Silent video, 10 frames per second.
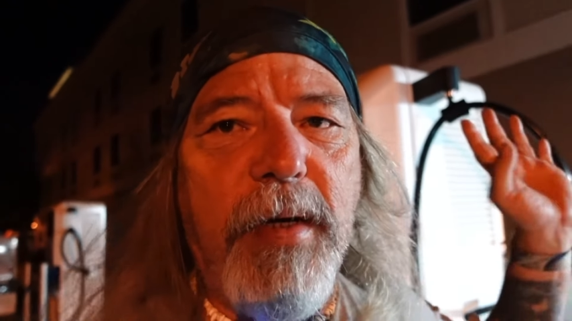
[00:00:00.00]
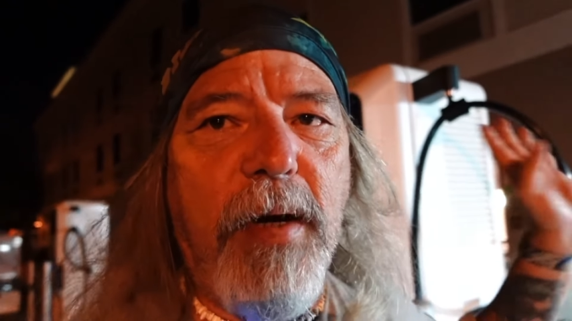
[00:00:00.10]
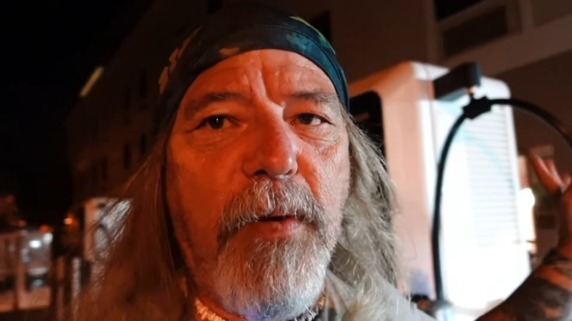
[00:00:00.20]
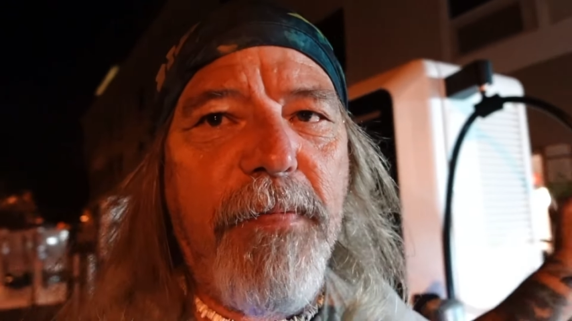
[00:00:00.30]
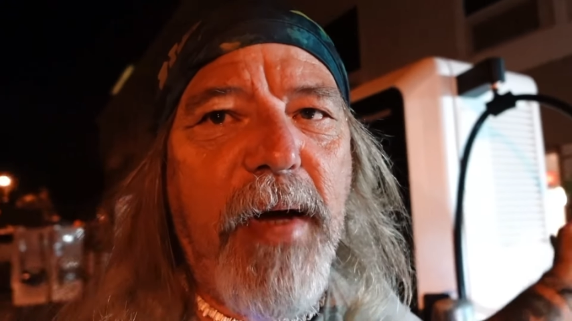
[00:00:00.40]

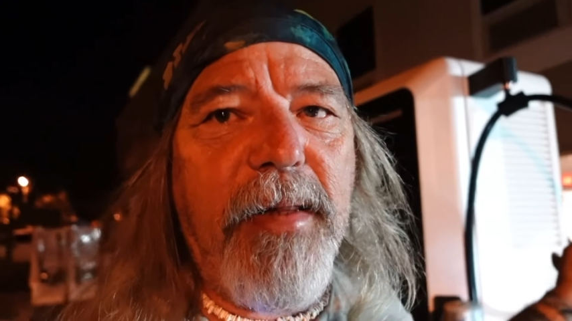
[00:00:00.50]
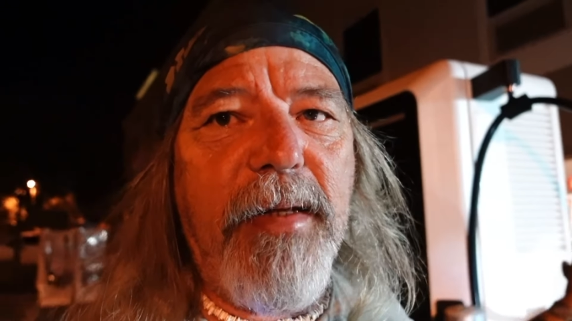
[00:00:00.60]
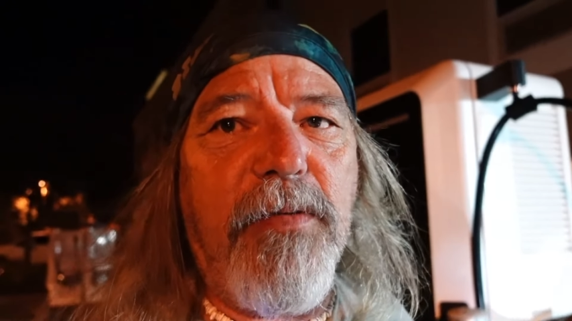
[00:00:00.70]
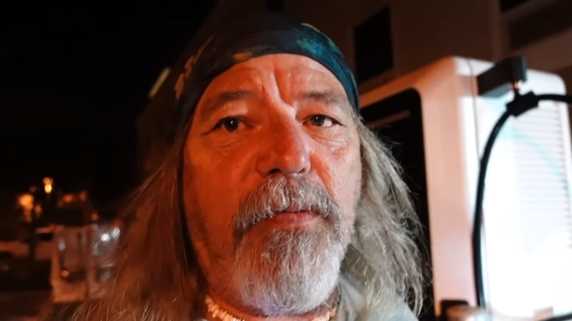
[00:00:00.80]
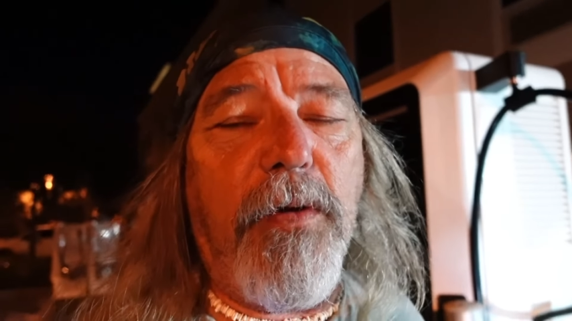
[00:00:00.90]
Now, we've had
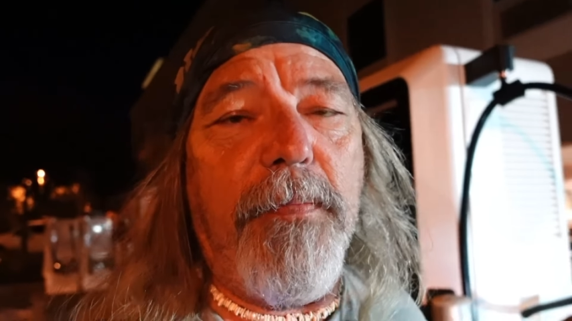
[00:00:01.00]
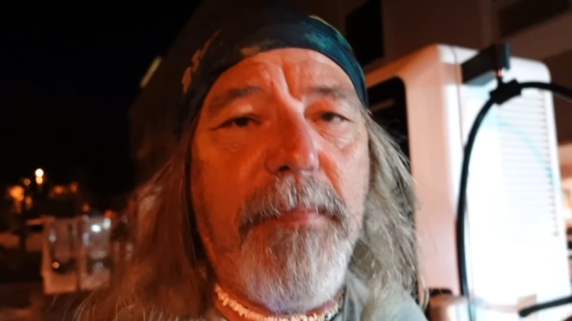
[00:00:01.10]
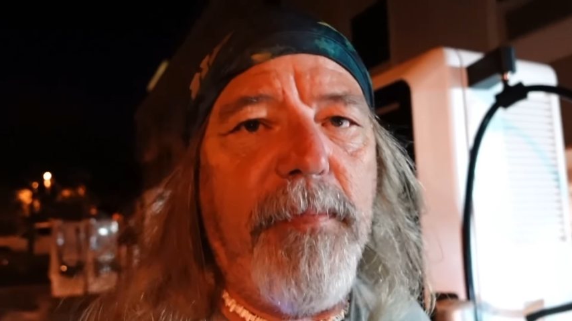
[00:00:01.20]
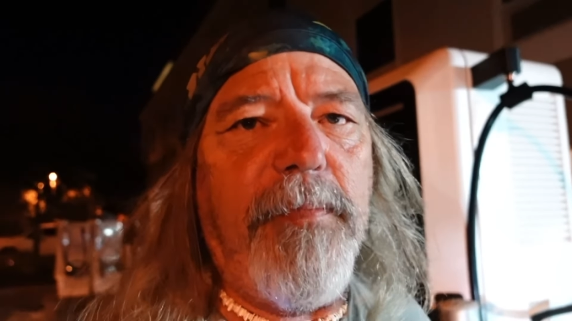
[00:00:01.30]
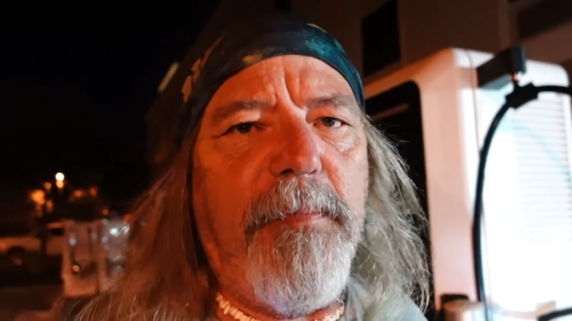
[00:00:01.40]
these for
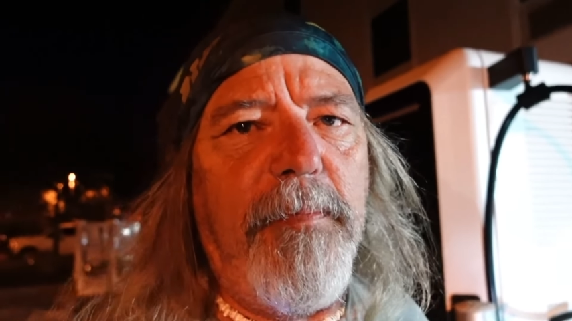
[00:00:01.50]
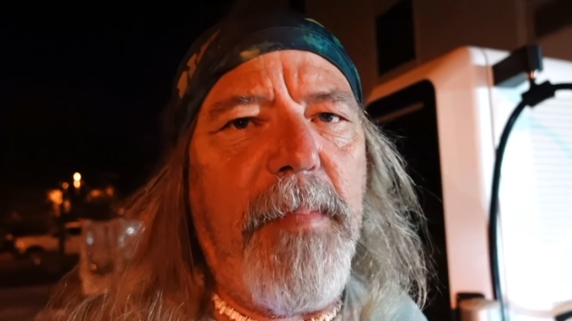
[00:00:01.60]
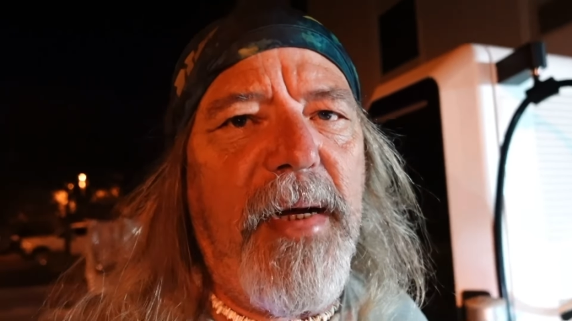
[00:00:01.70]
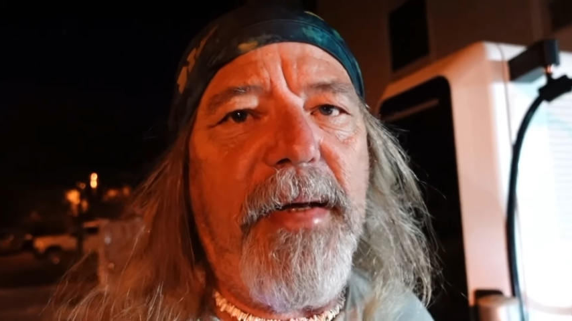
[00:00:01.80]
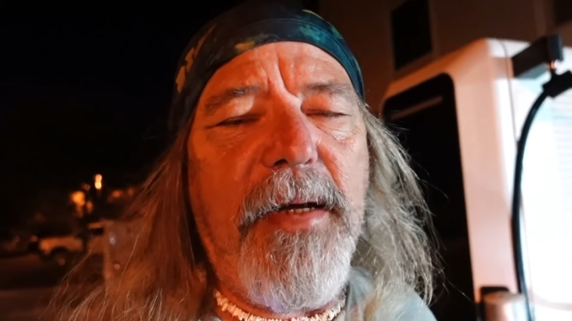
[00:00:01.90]

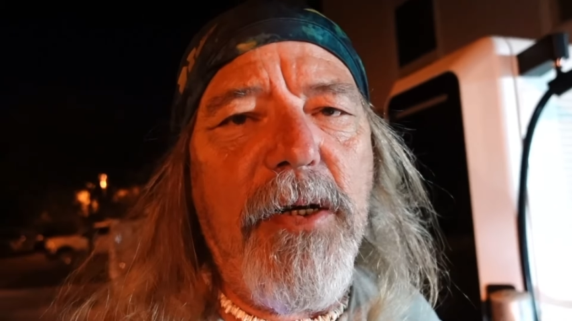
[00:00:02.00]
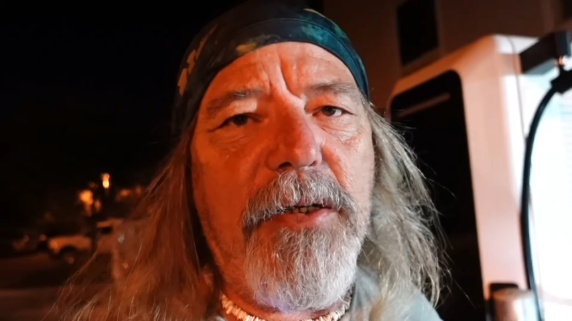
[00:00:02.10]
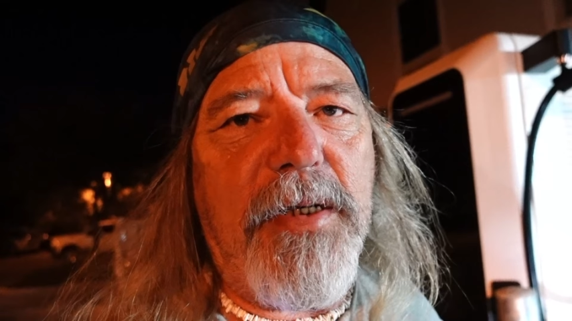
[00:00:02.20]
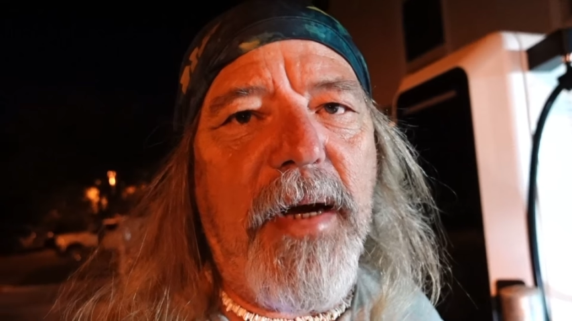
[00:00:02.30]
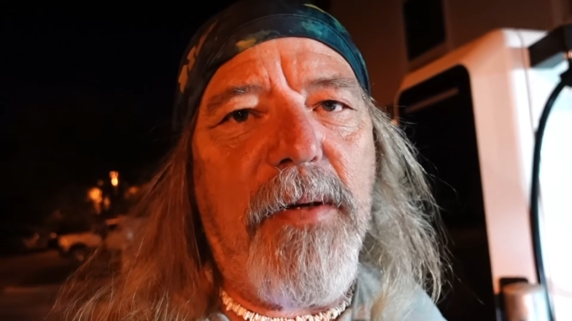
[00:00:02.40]
many
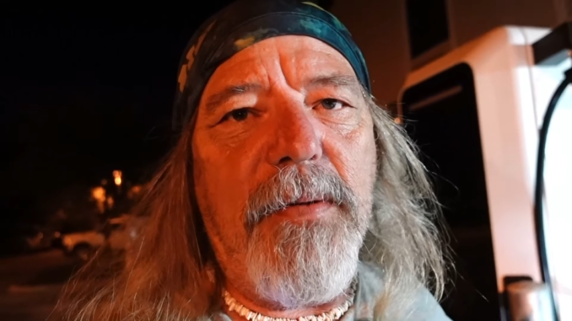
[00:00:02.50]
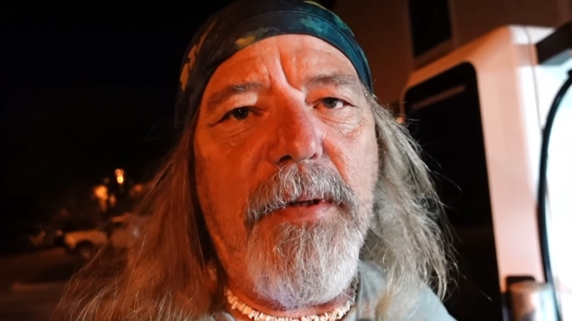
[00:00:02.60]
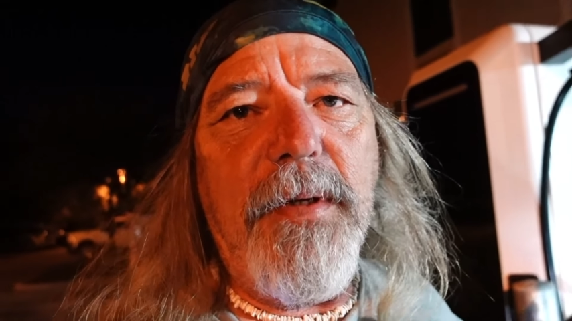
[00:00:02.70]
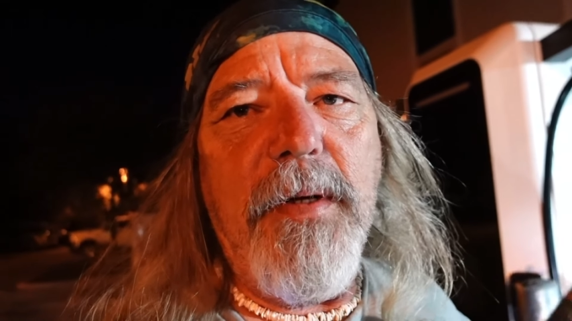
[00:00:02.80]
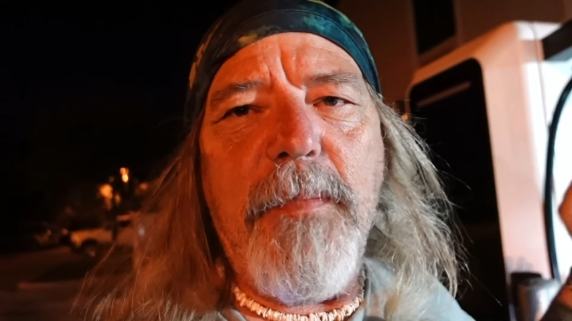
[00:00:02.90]
years now,
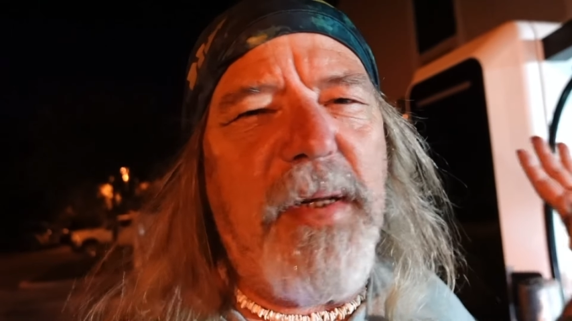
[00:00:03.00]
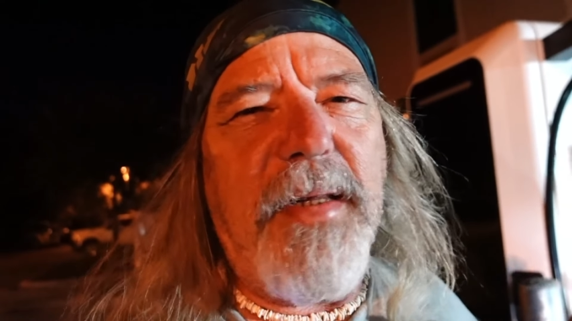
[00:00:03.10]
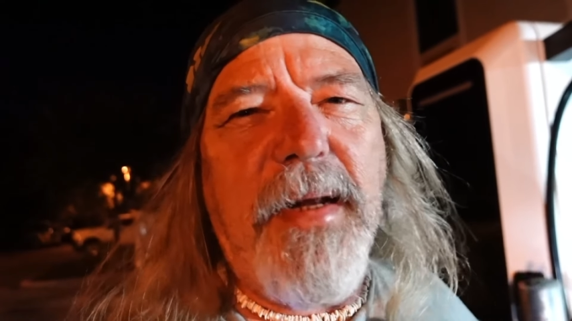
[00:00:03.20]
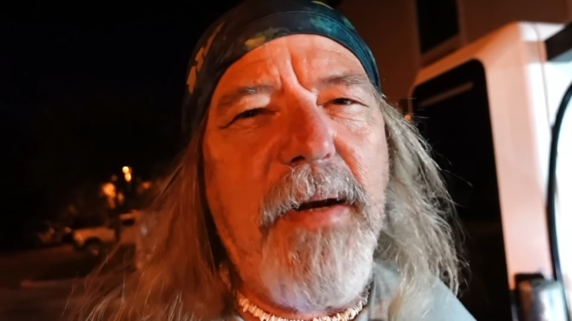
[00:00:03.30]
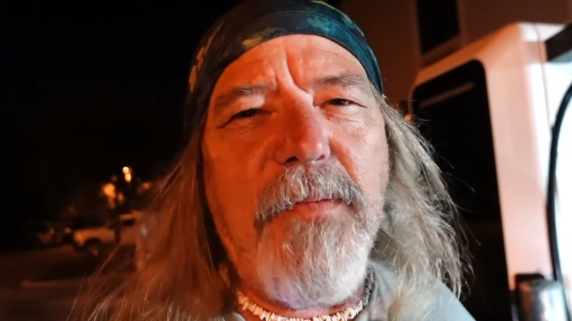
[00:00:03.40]
but
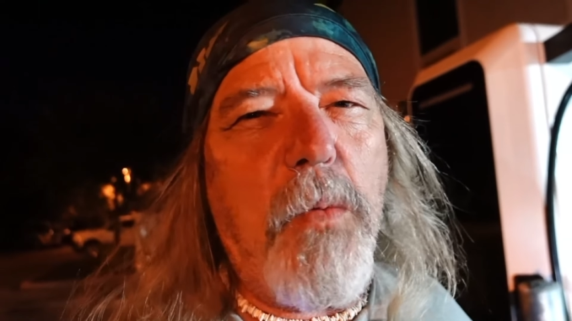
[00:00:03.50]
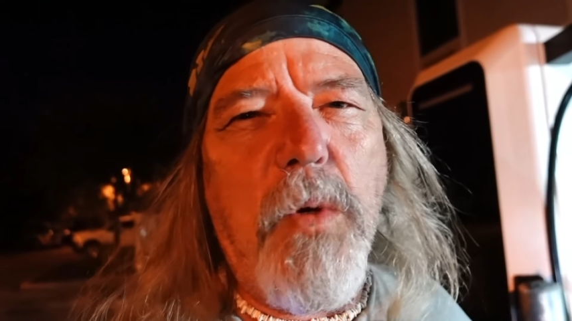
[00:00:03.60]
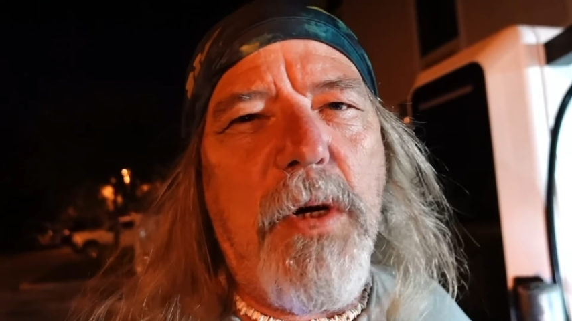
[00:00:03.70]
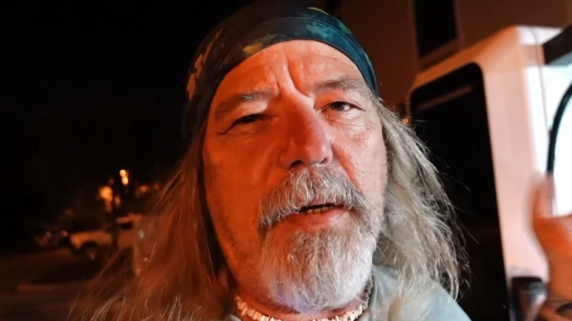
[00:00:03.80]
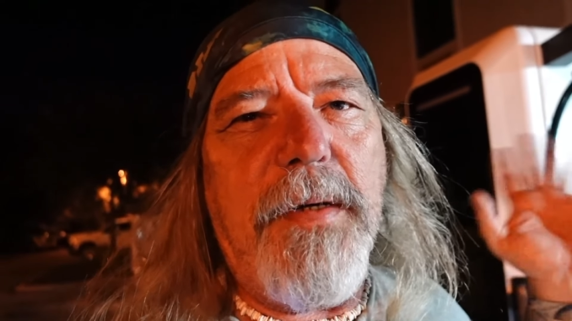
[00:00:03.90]
they never
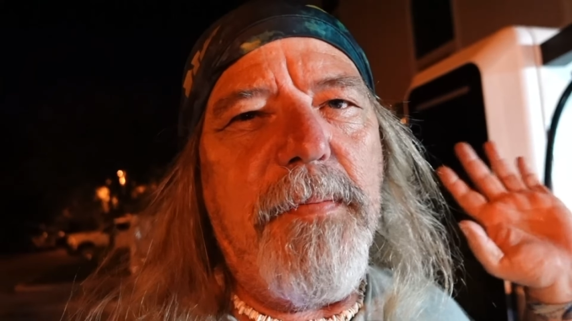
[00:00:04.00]
work.